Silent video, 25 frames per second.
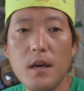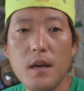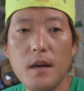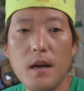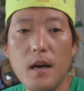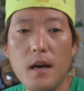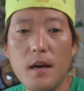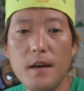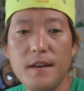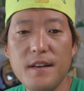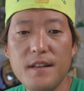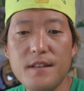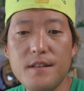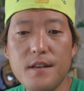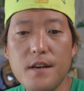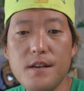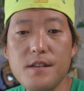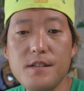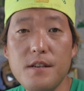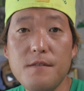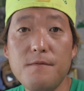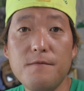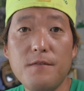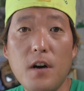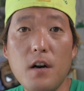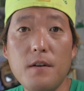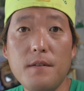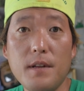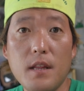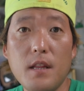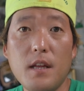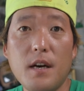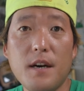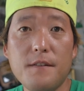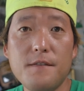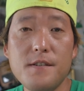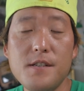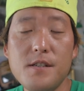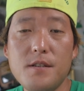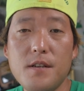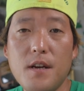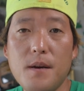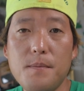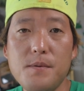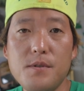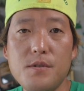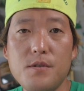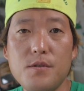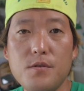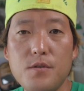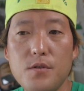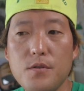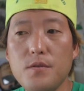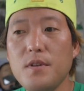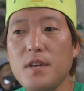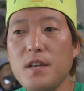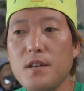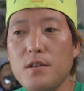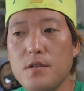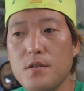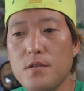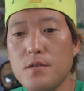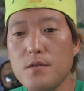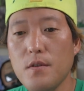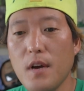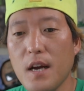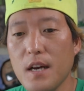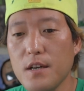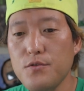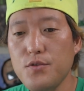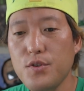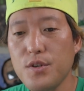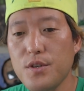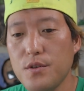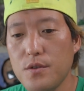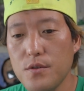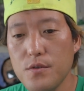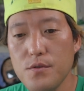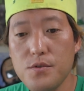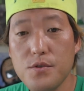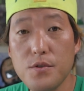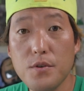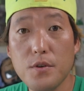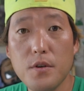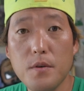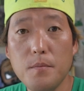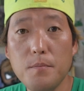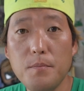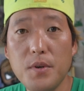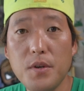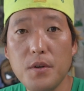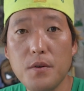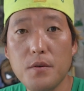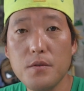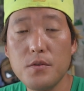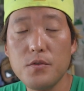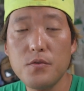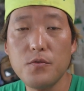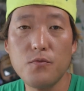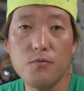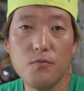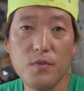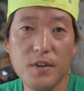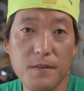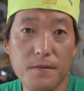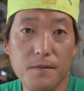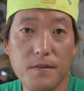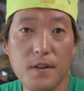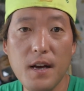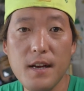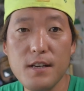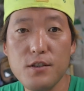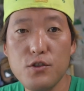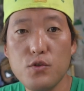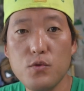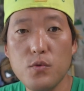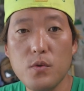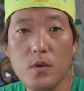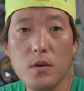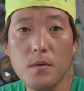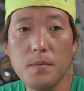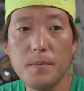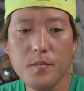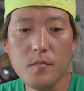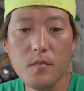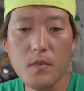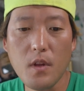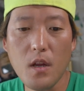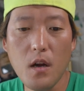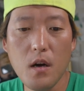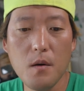Uh, it does involve a lot of steps. You do need to actually use your computer to reflash T W R P.